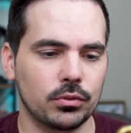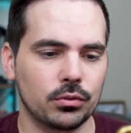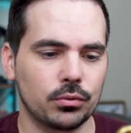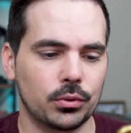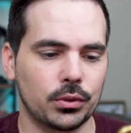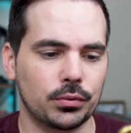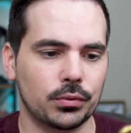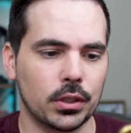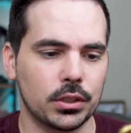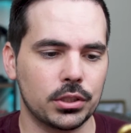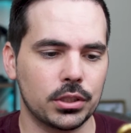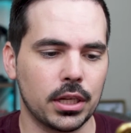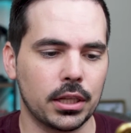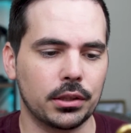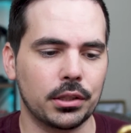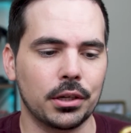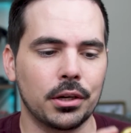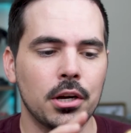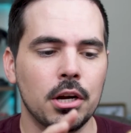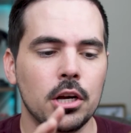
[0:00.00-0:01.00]
refresh
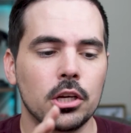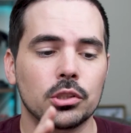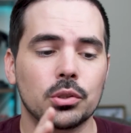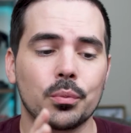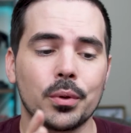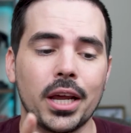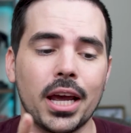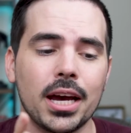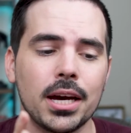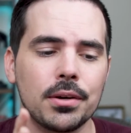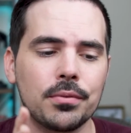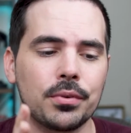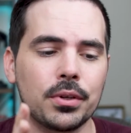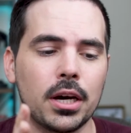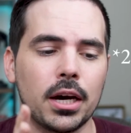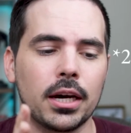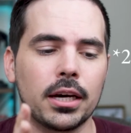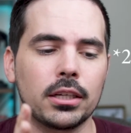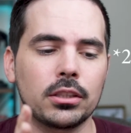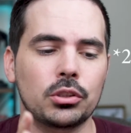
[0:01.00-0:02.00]
that there. So we have
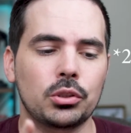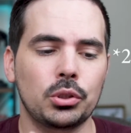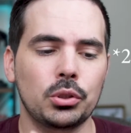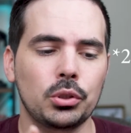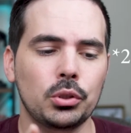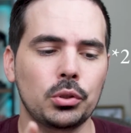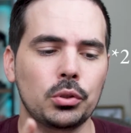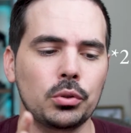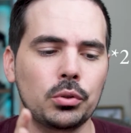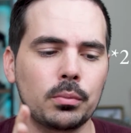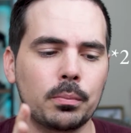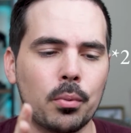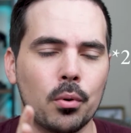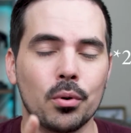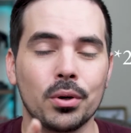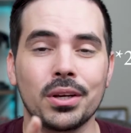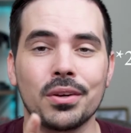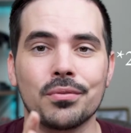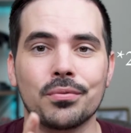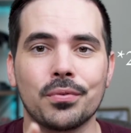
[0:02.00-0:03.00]

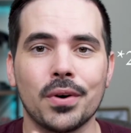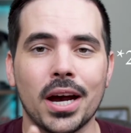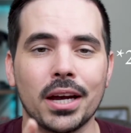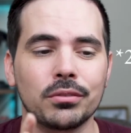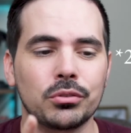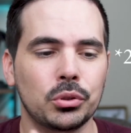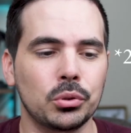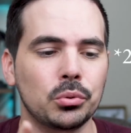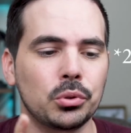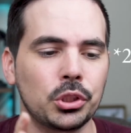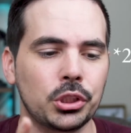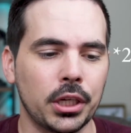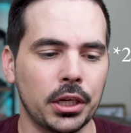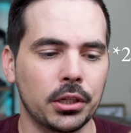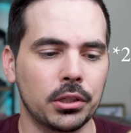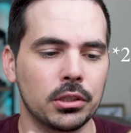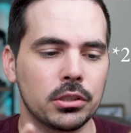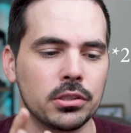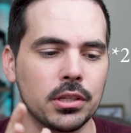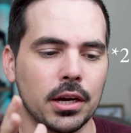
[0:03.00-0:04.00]
2.52
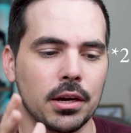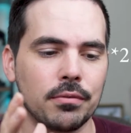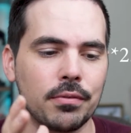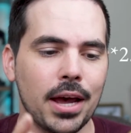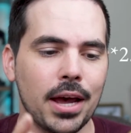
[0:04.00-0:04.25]
shares of